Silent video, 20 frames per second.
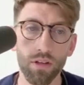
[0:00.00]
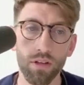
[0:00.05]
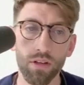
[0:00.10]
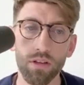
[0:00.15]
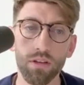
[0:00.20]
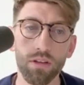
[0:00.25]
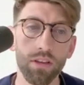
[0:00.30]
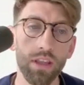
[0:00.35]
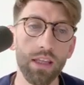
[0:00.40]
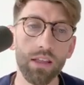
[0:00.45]

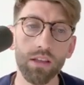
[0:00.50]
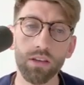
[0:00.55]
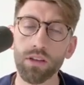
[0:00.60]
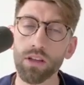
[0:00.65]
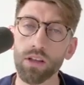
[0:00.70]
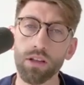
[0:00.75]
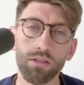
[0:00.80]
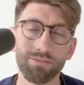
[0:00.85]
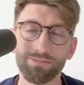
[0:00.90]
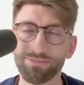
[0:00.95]
think that
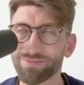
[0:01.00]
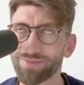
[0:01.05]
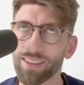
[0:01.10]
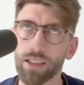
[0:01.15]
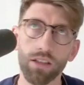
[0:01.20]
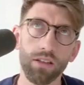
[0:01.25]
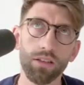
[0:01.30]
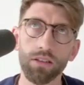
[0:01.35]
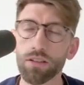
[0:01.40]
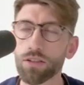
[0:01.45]

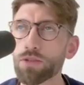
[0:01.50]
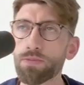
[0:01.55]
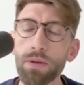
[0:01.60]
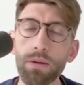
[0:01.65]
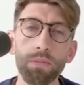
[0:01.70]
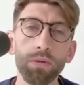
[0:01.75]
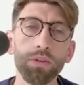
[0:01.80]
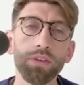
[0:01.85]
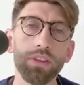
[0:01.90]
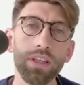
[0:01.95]
just people
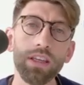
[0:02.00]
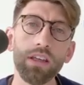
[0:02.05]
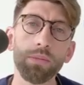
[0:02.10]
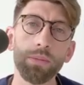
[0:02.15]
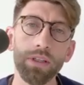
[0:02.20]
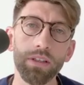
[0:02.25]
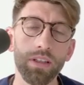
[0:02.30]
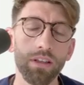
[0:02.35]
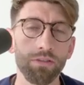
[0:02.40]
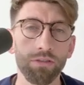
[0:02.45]
think a bit
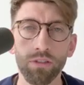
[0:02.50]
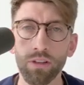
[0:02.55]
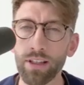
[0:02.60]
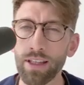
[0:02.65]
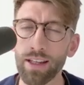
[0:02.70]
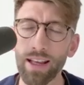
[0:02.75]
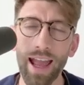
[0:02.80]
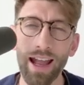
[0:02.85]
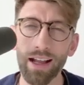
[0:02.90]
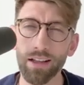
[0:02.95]
differently and
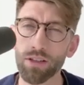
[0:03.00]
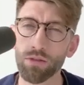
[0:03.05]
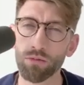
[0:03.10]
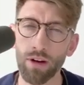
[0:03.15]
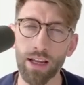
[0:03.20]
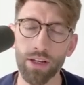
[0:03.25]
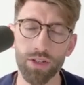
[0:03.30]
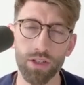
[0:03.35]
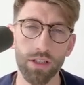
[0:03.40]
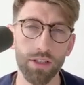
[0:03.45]
act
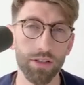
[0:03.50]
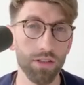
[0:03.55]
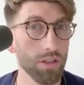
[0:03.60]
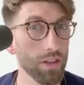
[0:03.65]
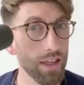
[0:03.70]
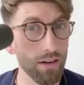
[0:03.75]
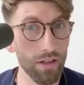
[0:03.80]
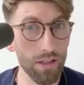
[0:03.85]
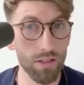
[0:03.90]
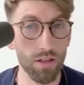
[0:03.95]
irrationally. So there
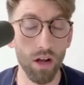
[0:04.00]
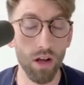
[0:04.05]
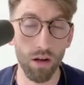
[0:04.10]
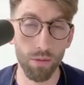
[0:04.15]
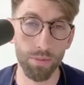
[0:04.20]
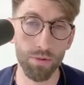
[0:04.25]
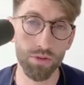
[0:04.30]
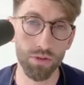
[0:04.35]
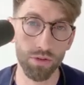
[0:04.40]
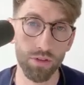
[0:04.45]
is
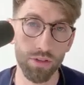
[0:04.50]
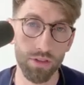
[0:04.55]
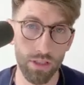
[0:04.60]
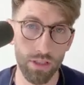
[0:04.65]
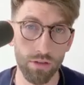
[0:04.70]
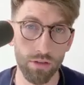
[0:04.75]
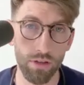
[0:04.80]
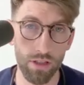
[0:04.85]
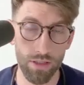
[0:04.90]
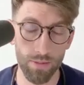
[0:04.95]
opportunity to
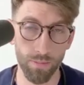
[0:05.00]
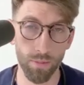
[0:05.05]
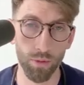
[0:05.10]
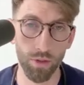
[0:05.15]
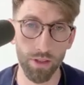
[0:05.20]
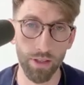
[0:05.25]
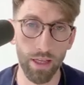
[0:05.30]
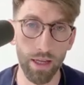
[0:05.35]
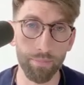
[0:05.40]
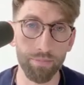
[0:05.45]
exploit
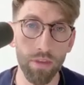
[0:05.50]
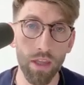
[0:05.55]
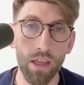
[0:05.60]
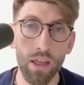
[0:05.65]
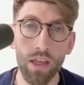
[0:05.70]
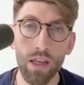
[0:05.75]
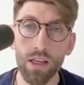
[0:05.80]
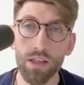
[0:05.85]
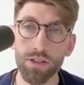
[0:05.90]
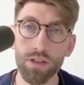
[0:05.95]
that.
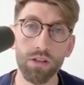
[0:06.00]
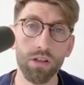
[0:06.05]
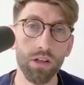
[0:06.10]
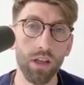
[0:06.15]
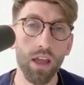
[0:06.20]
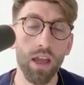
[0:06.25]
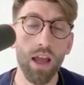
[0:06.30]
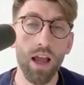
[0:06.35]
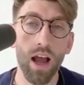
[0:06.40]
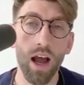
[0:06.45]
So look,
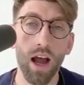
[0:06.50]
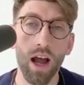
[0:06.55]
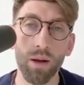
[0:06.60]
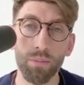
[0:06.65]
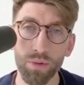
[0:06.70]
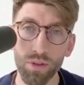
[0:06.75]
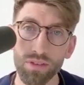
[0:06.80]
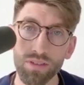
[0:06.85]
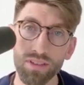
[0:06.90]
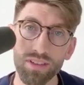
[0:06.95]
I'm going
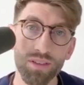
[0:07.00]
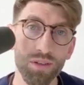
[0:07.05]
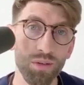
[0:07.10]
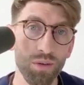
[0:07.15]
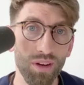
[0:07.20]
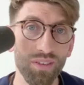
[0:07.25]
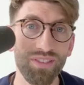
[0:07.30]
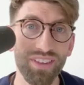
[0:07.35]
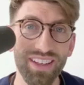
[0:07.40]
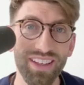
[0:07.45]
to do a
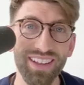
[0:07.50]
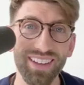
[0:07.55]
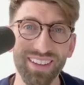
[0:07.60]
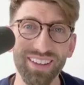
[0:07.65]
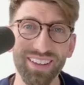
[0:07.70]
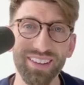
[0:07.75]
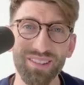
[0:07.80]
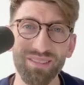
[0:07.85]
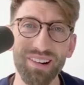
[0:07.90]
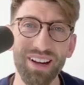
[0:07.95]
video
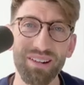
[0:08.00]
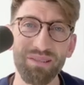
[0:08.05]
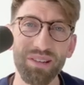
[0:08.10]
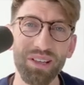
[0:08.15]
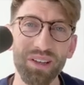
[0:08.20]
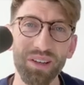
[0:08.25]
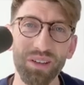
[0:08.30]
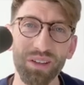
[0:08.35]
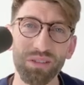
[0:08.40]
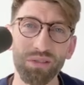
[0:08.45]
where we go
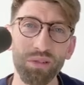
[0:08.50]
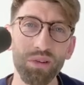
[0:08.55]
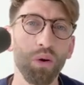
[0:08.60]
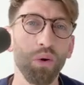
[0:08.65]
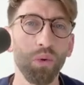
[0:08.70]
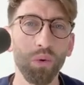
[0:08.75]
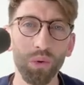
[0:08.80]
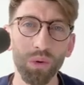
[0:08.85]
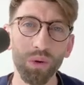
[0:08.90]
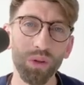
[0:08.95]
through
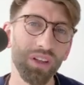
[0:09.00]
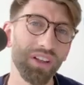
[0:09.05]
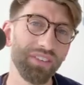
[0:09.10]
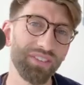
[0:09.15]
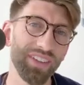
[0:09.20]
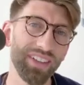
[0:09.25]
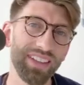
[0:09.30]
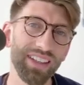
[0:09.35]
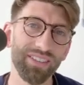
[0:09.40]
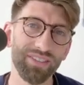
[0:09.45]
all of the
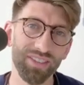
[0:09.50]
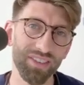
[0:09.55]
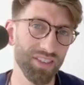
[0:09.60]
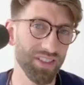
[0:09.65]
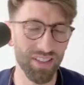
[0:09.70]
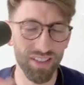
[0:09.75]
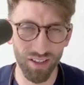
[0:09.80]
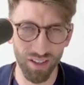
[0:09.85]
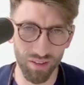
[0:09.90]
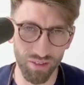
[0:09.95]
different
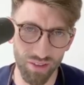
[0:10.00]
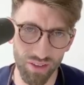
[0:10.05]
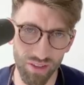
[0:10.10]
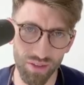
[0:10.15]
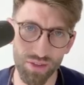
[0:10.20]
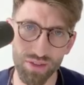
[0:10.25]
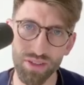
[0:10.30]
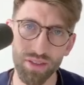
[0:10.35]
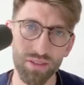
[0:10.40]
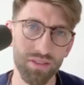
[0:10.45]
scenarios
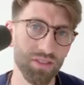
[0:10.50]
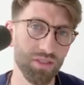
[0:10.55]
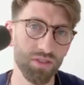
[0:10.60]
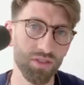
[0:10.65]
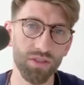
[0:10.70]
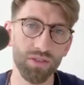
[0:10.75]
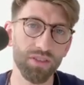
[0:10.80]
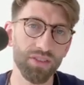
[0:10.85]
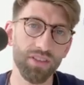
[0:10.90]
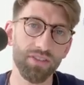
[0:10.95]
that
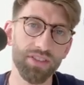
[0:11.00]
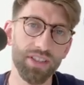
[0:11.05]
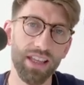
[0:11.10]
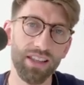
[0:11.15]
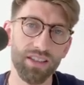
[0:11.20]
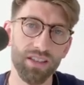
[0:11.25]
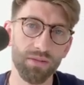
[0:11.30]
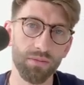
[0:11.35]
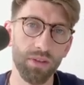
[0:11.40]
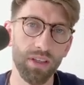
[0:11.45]
students have sent to
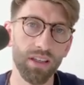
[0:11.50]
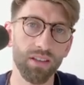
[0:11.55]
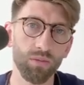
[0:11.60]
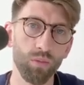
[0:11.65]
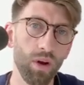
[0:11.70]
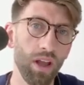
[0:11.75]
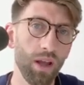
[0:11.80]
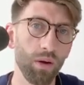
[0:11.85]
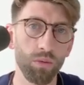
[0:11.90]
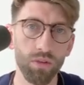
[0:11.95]
me and where
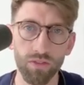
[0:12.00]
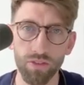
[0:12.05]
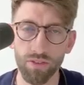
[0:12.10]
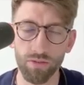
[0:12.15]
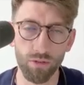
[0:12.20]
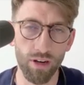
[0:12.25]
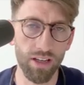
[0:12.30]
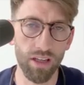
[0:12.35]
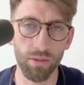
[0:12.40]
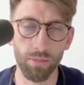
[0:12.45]
we've
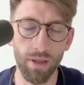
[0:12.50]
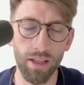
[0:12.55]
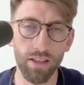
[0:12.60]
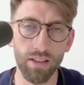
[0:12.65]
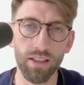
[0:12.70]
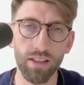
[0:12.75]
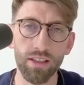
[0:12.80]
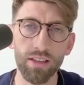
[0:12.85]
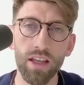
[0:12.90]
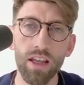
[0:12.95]

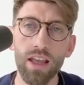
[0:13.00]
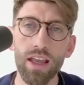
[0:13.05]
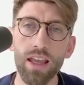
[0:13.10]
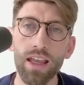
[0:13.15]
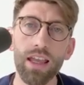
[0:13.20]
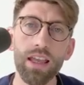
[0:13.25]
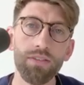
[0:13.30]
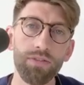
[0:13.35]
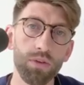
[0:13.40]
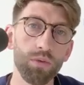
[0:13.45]
recommended.
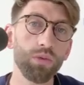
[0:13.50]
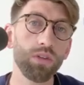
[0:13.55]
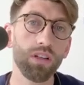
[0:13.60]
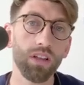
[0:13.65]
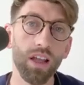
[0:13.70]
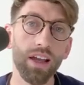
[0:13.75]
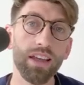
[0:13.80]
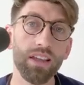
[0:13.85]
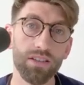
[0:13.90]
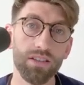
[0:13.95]
If you would
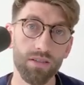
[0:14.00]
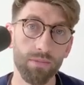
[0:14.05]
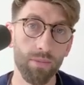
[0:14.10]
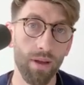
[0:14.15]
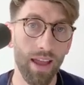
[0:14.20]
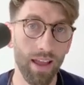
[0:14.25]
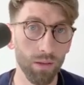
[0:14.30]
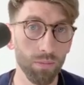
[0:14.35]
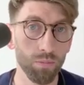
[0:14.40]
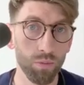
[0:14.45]
like some
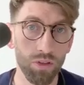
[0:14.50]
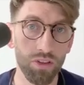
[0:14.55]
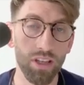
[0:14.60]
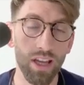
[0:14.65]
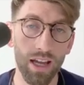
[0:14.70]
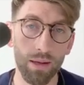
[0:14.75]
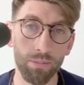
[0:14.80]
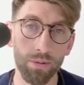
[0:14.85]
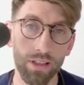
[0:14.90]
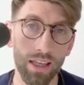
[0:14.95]
help with your
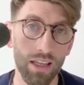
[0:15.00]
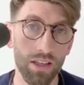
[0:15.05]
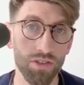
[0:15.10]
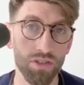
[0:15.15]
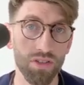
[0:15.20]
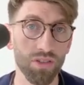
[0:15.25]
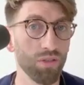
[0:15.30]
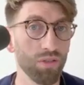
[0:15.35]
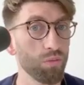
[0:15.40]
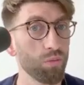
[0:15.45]

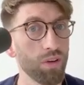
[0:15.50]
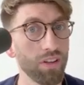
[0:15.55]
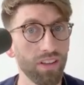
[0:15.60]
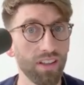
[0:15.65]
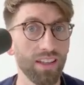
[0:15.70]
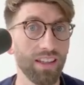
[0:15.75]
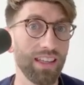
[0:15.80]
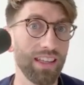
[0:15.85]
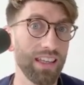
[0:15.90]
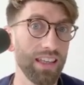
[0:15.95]
application, whether
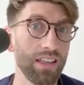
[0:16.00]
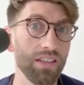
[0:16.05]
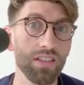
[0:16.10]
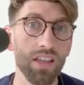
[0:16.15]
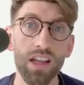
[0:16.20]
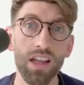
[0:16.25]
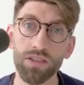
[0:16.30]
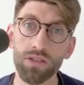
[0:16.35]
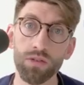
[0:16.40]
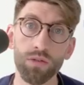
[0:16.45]
it is
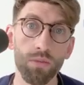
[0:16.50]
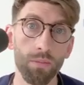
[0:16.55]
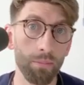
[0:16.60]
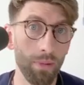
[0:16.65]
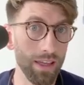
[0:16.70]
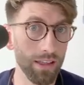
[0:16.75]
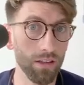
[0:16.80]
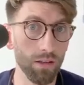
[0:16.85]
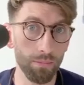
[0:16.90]
to make the